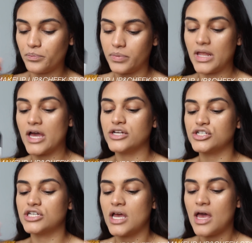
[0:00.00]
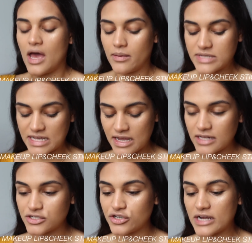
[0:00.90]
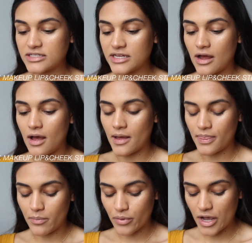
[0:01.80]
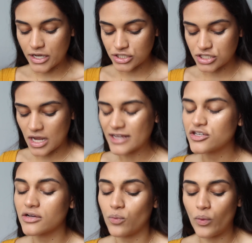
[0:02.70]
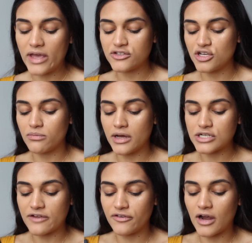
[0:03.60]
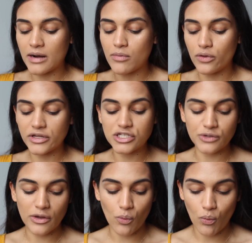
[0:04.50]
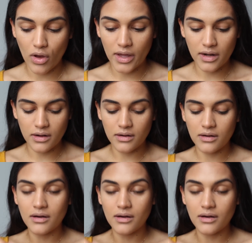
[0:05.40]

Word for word: blush. I'm taking it directly on the brush. I took way too much. I forgot I'm only doing one